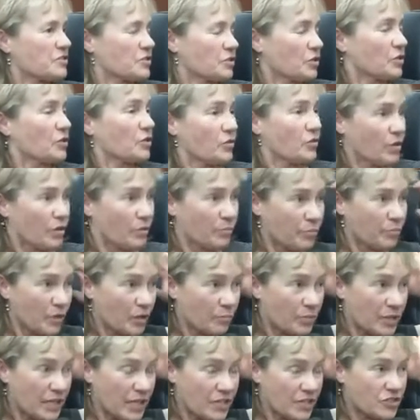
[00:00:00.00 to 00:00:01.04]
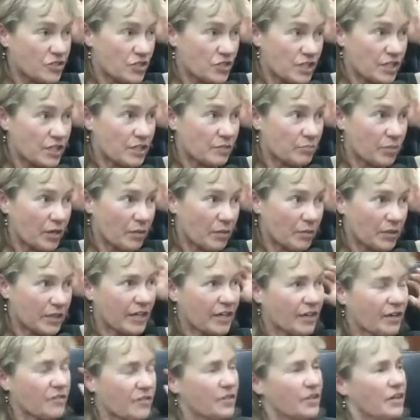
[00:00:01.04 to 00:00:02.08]
a PhD in public
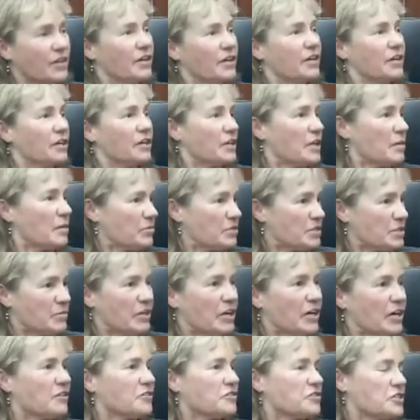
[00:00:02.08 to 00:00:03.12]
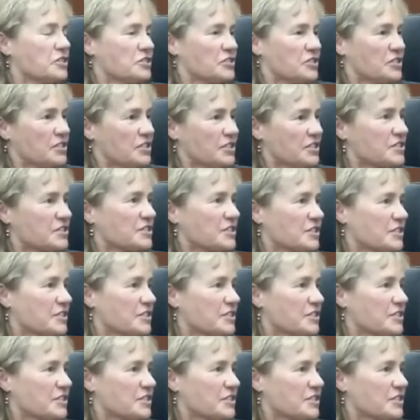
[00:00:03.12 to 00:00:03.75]
health, in epidemiology, statistics,